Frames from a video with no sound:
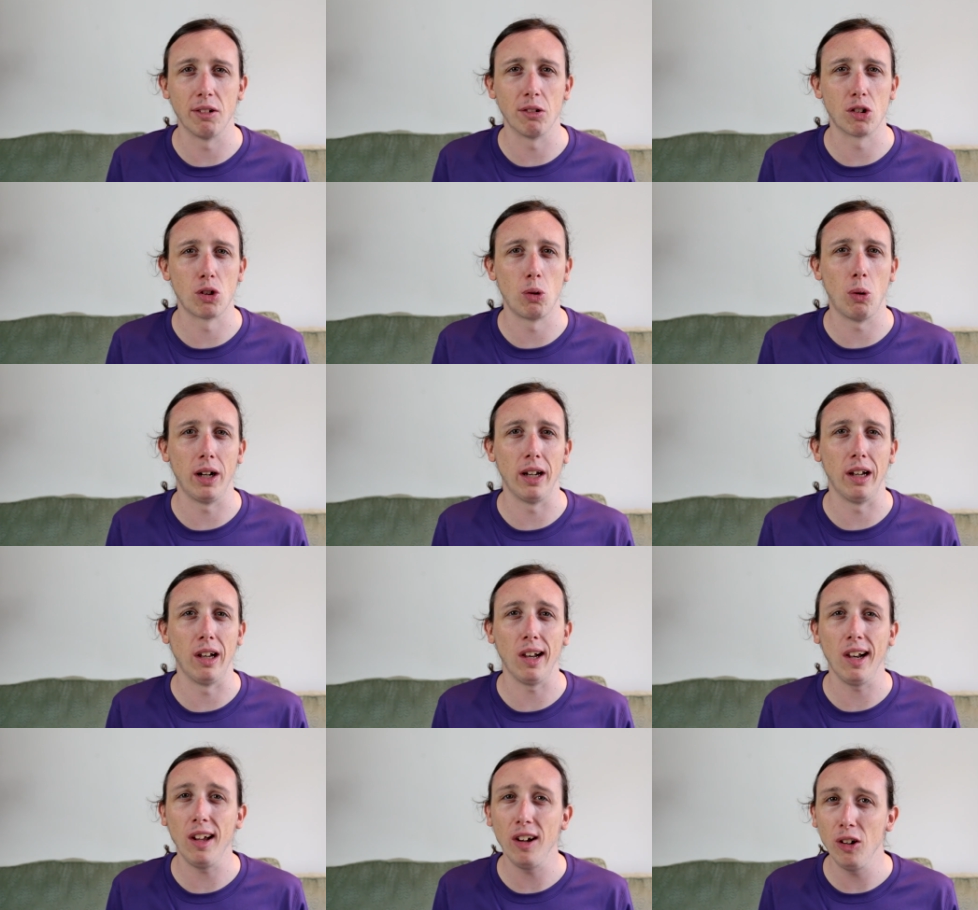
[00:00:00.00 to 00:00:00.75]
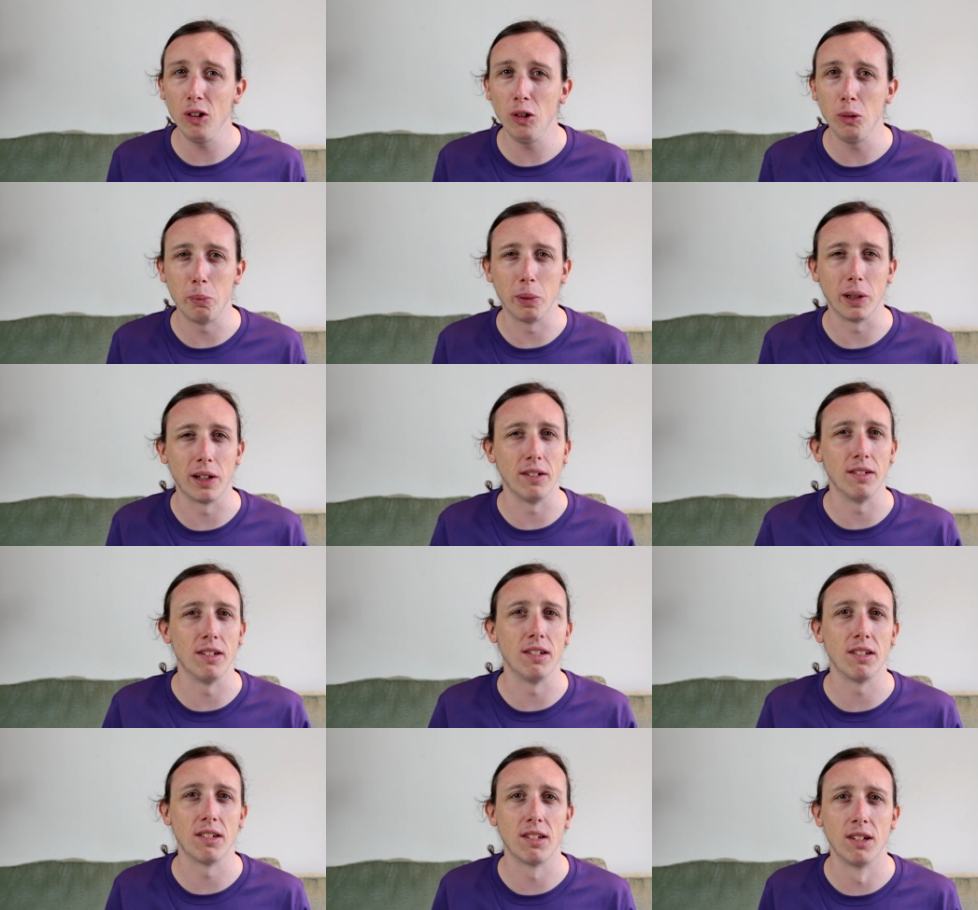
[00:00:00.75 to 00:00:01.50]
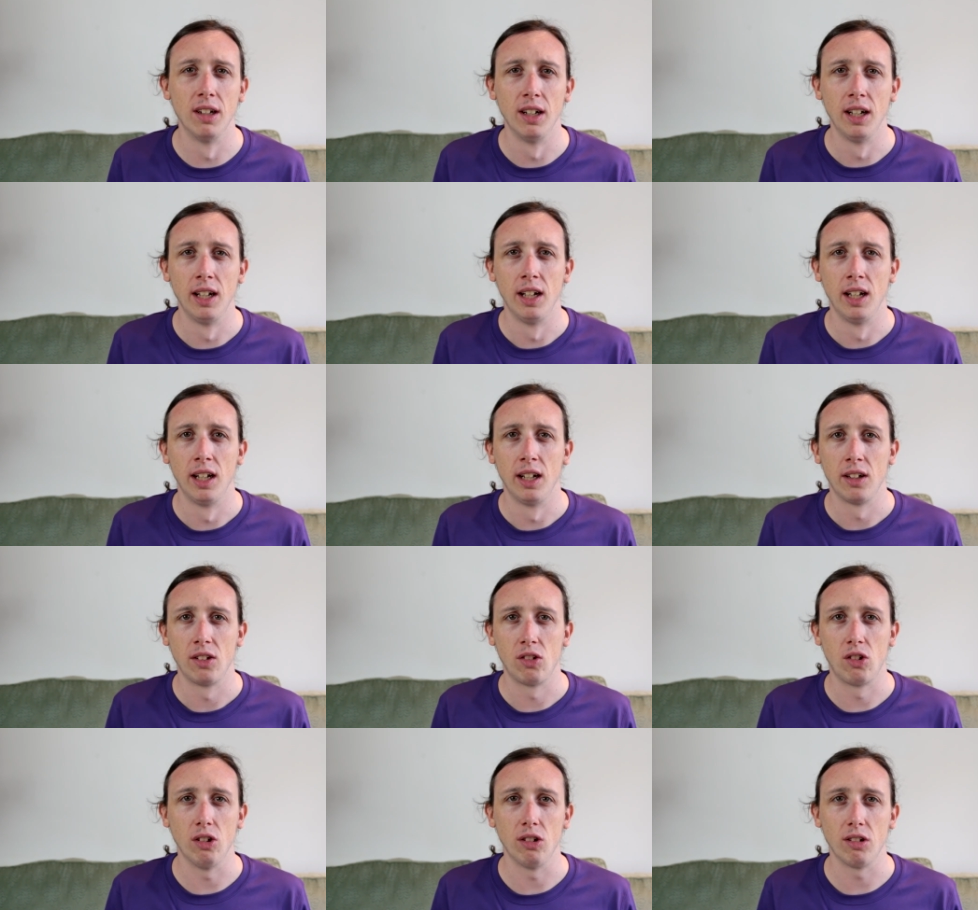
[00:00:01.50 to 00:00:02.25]
it was quite low because it's
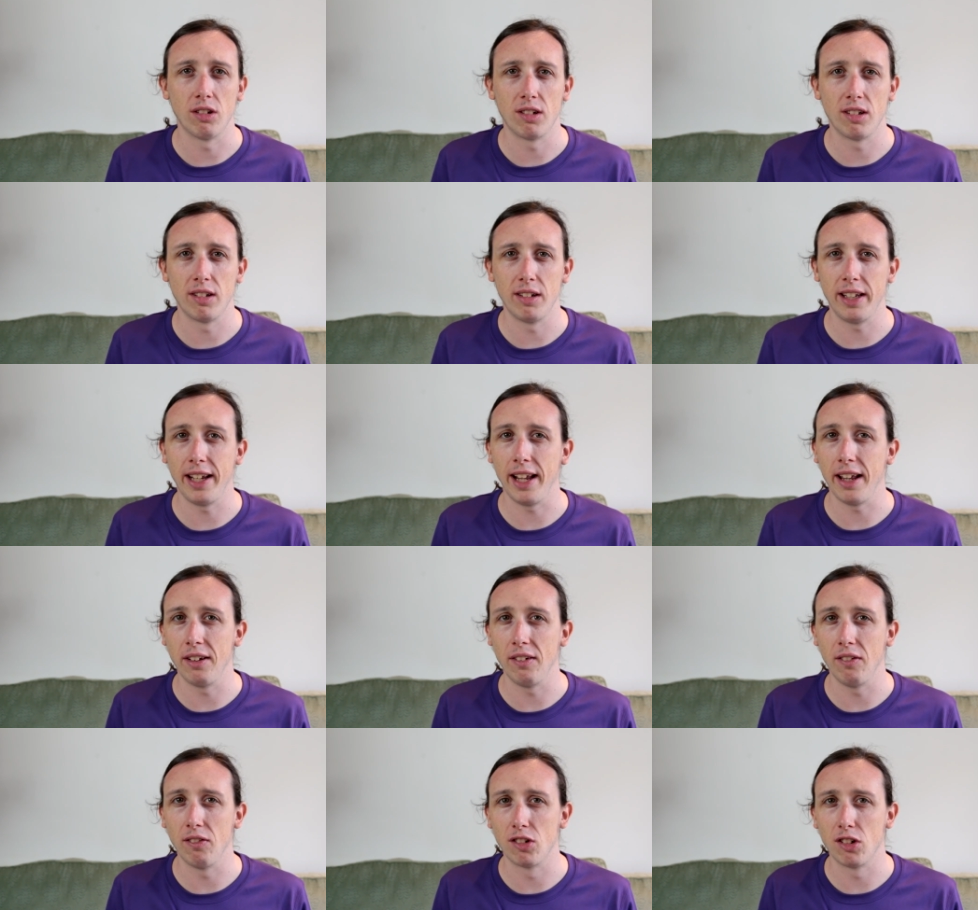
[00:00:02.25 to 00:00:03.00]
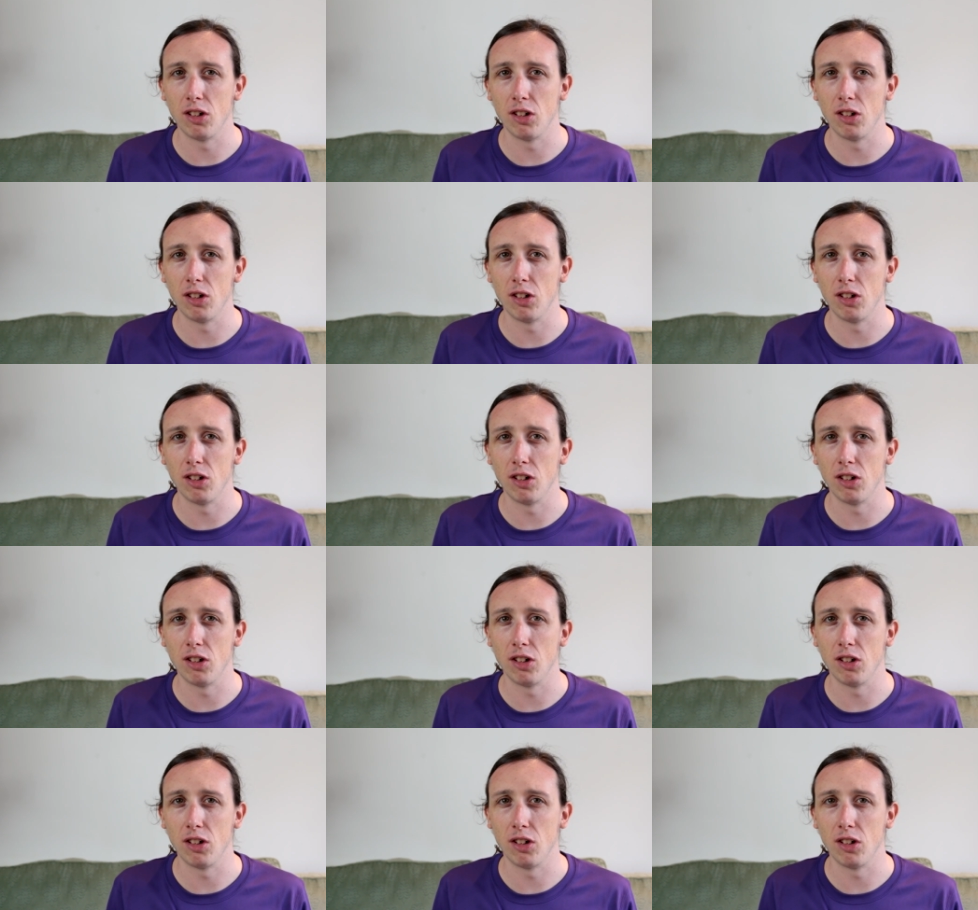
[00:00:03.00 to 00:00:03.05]
just the end of